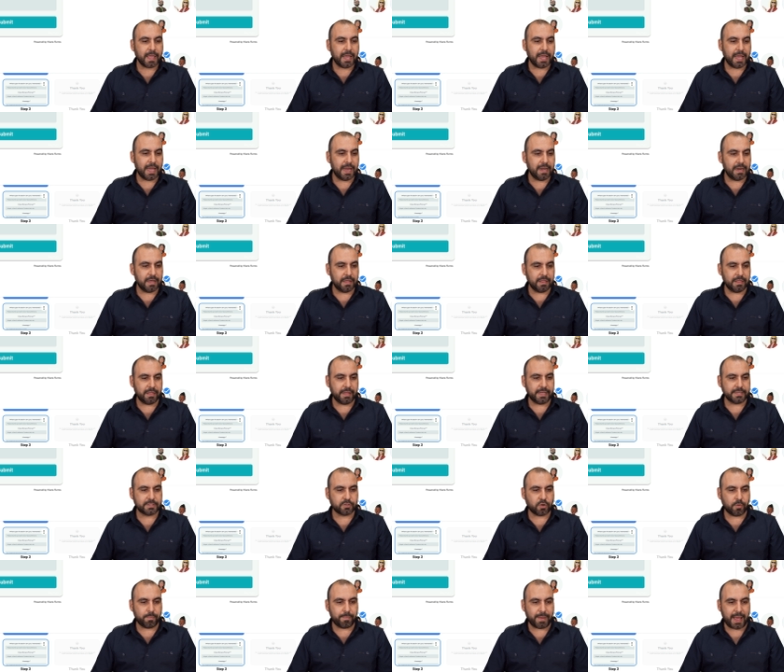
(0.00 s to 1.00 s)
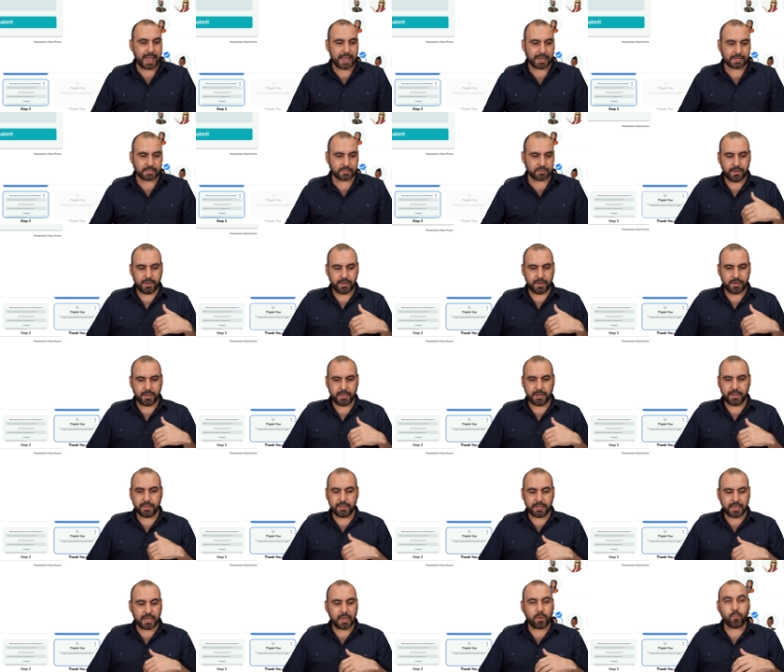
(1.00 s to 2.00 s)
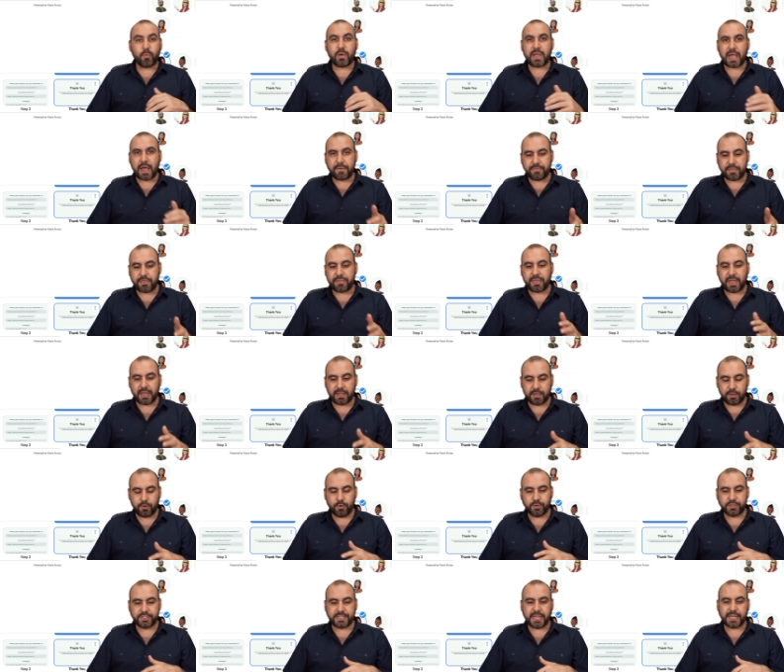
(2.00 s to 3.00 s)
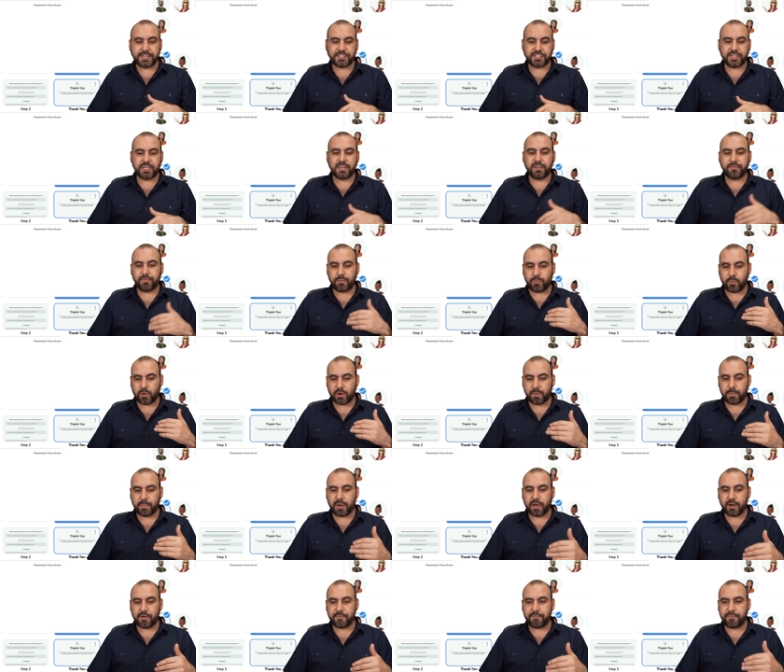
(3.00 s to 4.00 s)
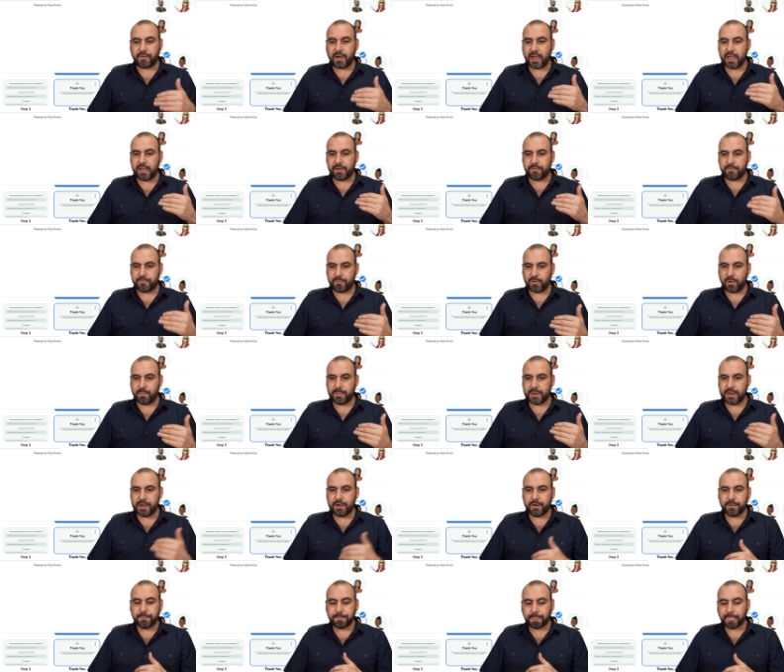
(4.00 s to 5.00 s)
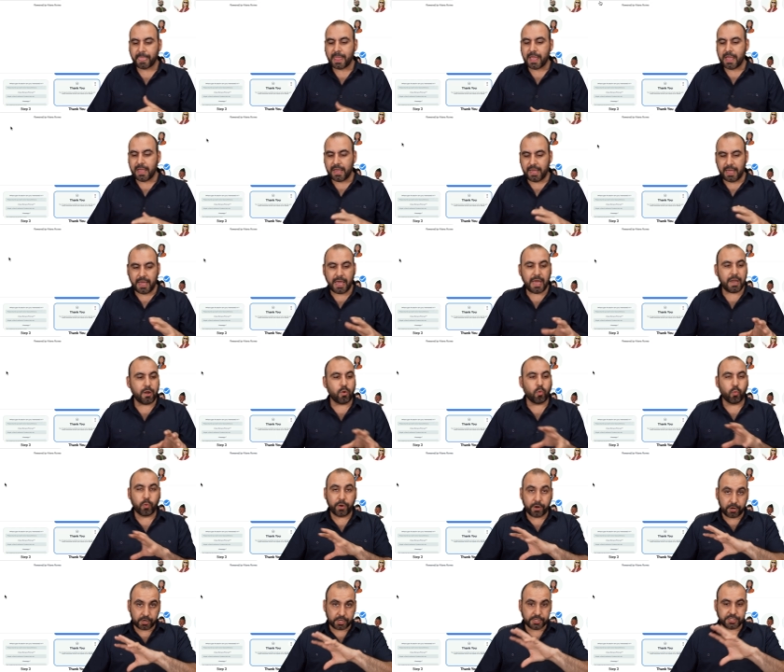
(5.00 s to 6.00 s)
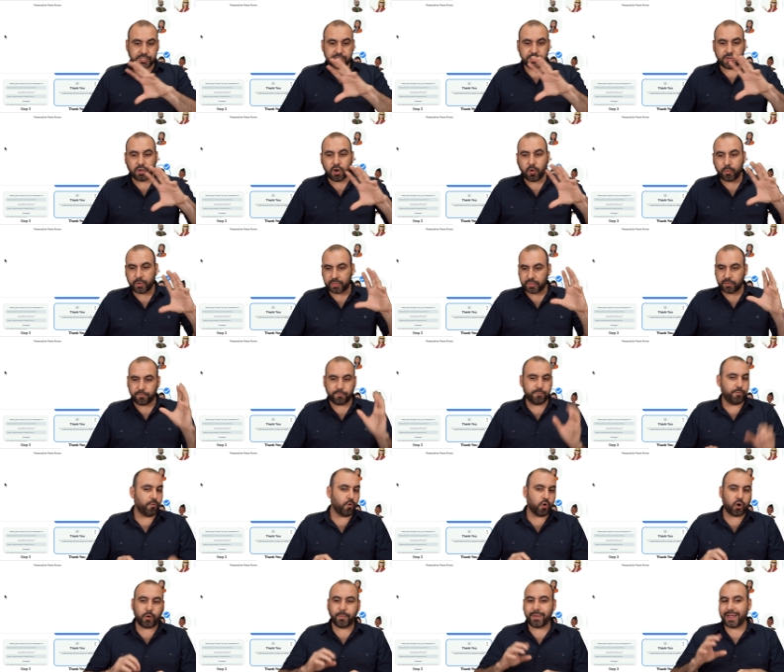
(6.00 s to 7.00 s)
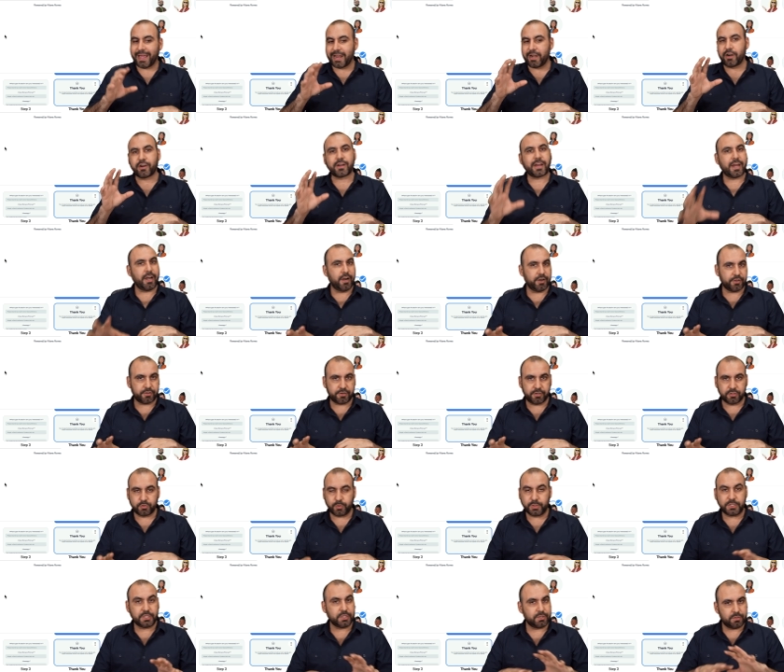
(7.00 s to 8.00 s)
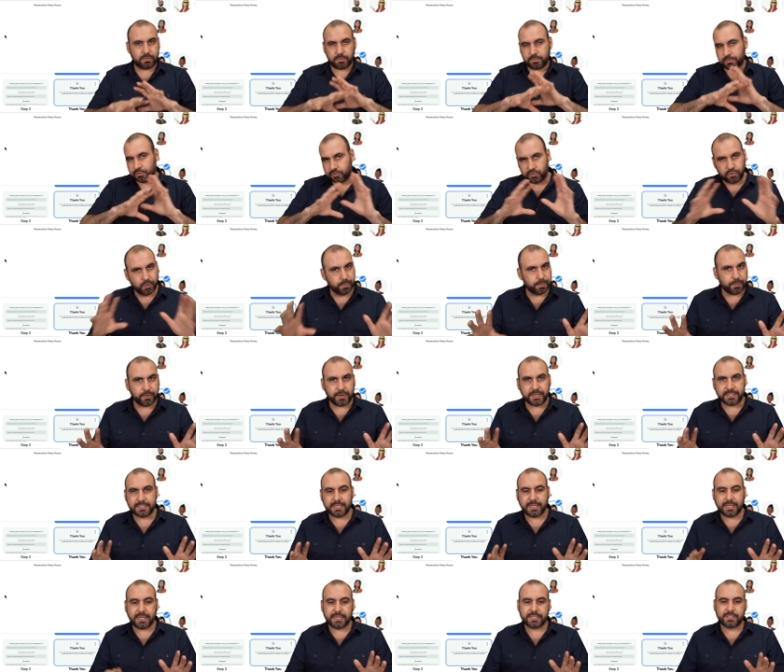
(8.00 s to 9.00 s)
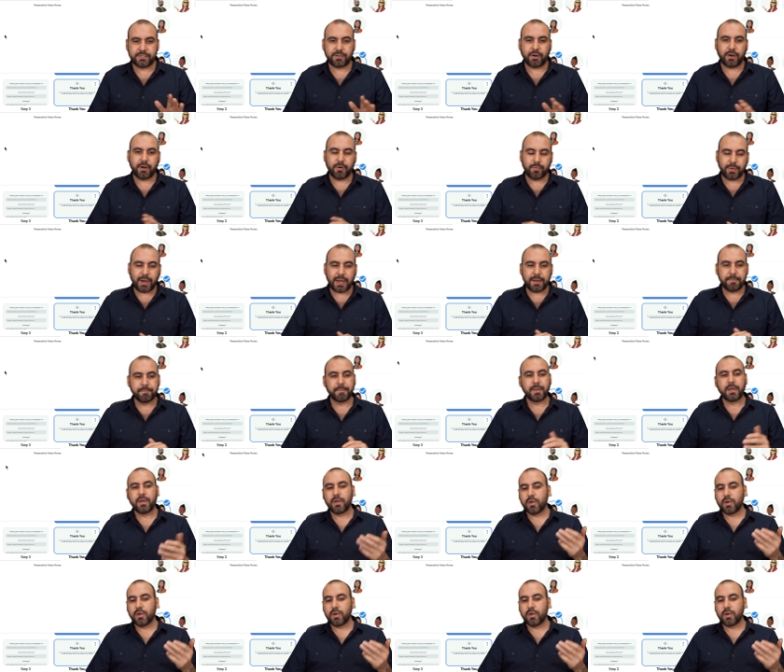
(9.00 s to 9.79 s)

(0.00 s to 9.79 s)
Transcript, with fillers: And let's go back. And in the end, we have the thank you section. We want to modify it from here. And we're good to go with the form and our characters, which is super easy to get started, right?